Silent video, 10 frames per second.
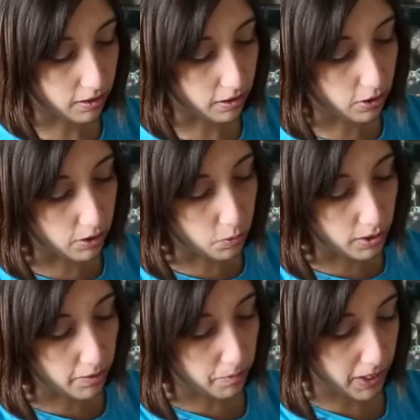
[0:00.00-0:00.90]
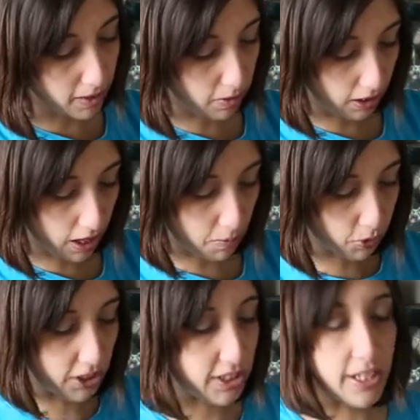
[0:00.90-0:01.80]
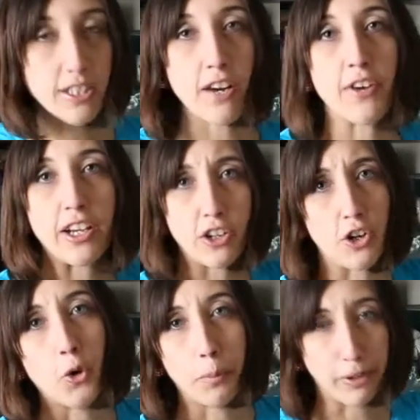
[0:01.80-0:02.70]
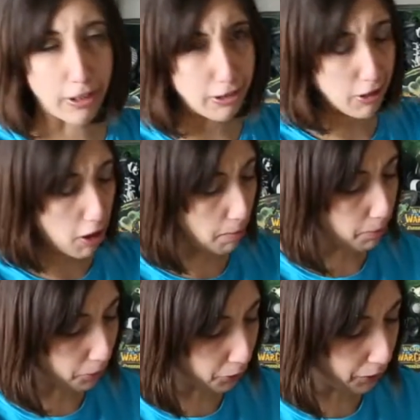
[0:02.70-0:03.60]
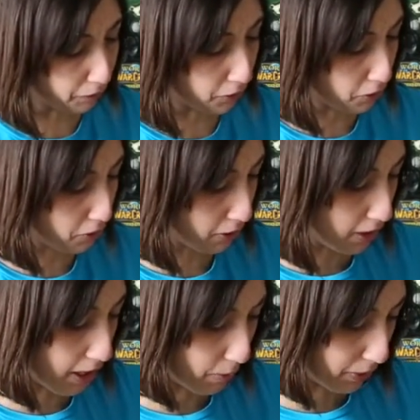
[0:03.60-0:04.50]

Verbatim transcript: You know, it would have made a lot more sense if I could have opened this up previously I